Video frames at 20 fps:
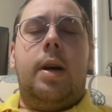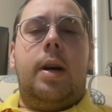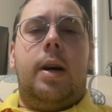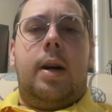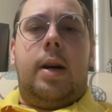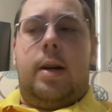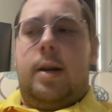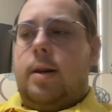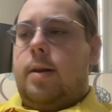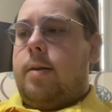
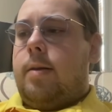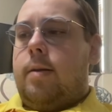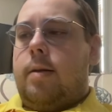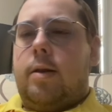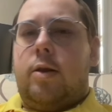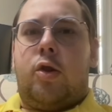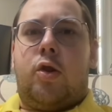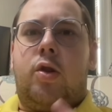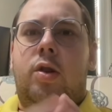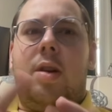
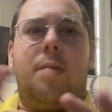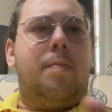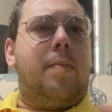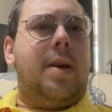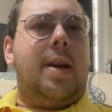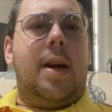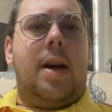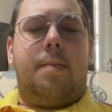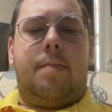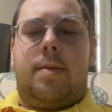It should
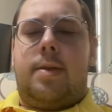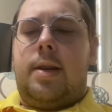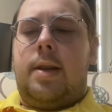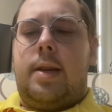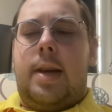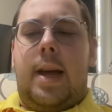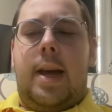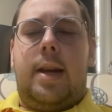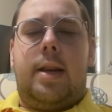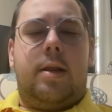be up to
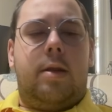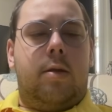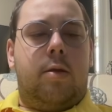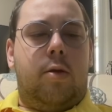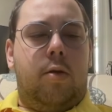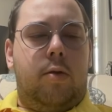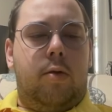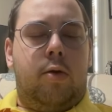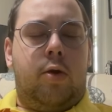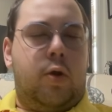date
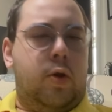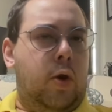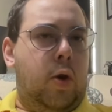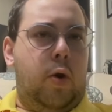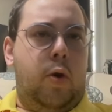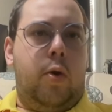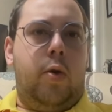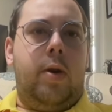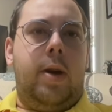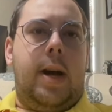
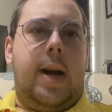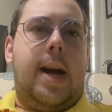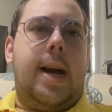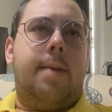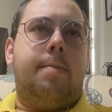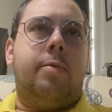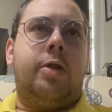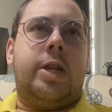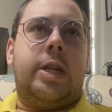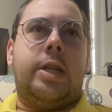soon.
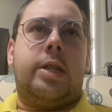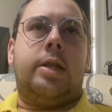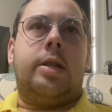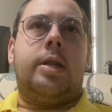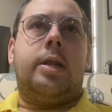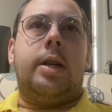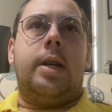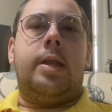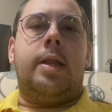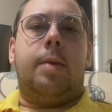I'm
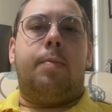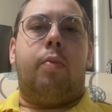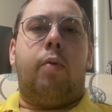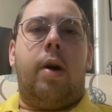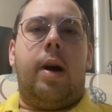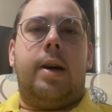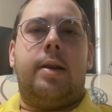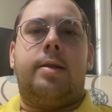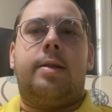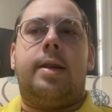just in the
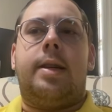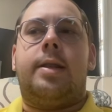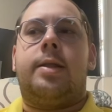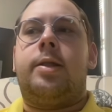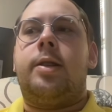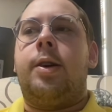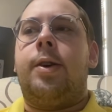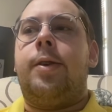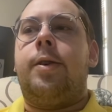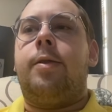process
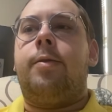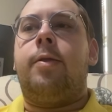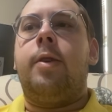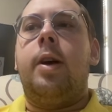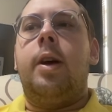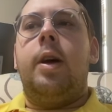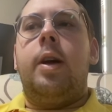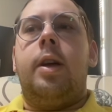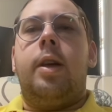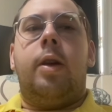of,
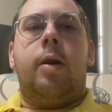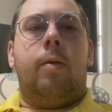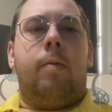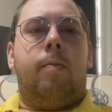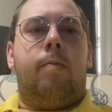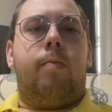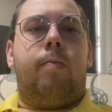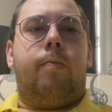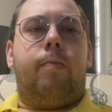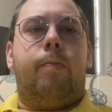
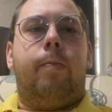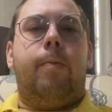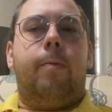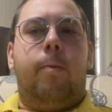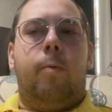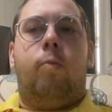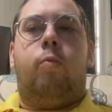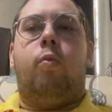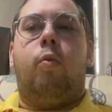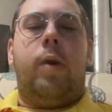
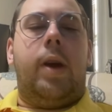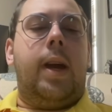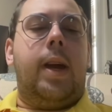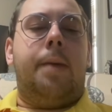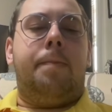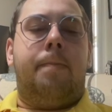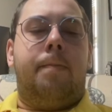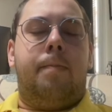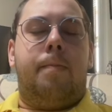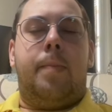
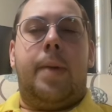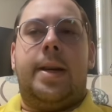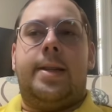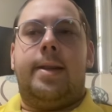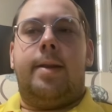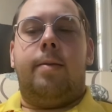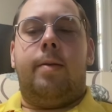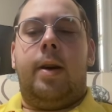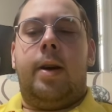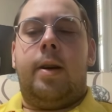
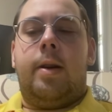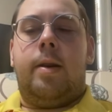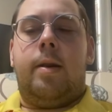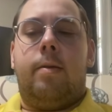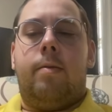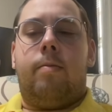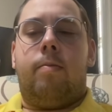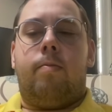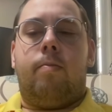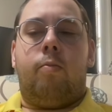
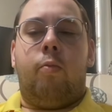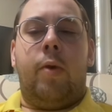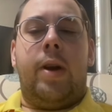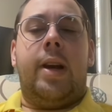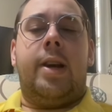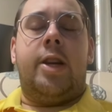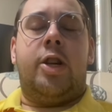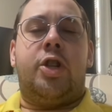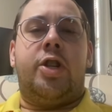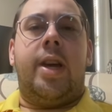
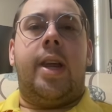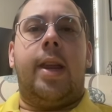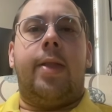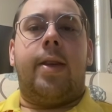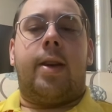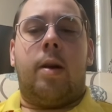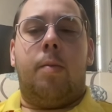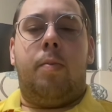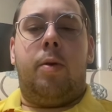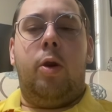reinitiating the
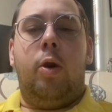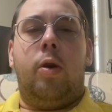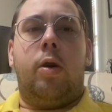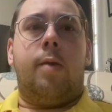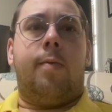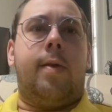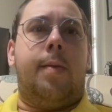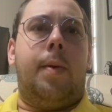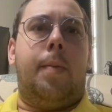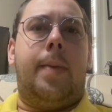computer
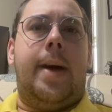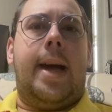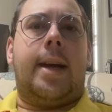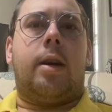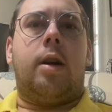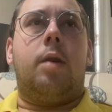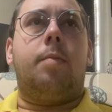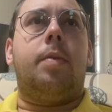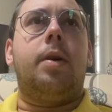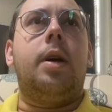from a
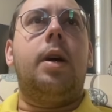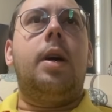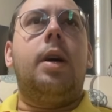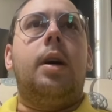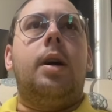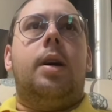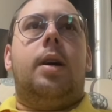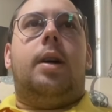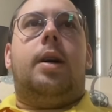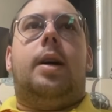backup.
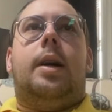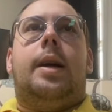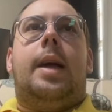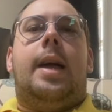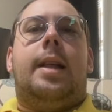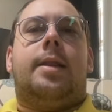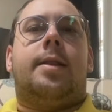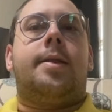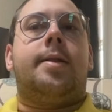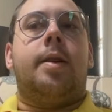
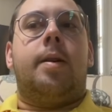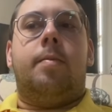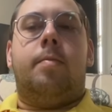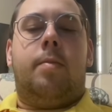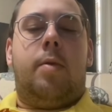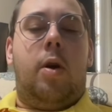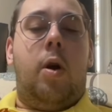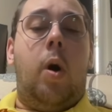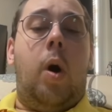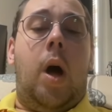Had
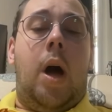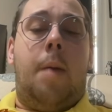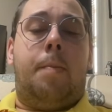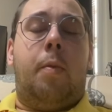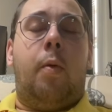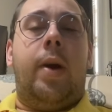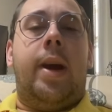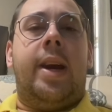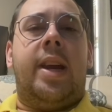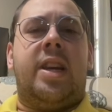some
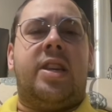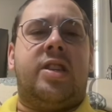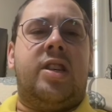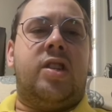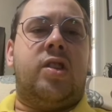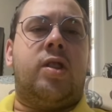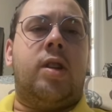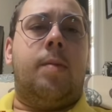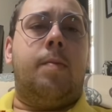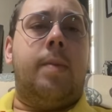operating
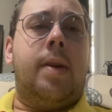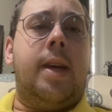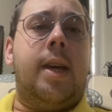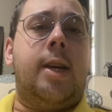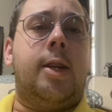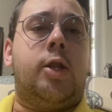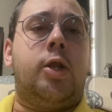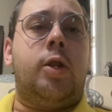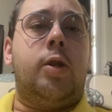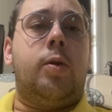system
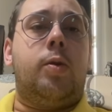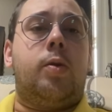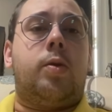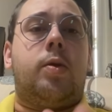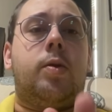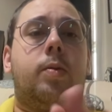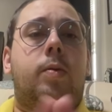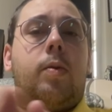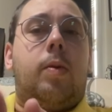issues.